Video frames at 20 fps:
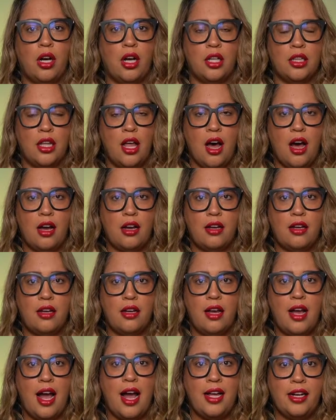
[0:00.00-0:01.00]
a lock,
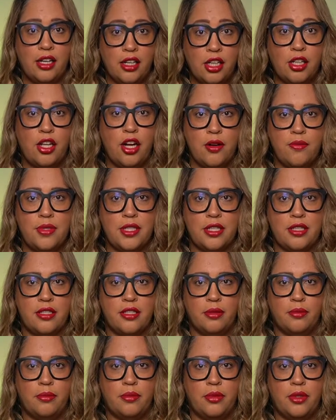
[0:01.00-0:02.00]
and an alarm
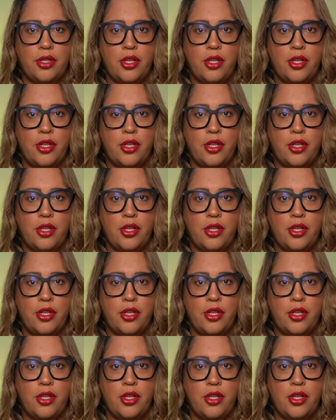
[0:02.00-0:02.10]
system.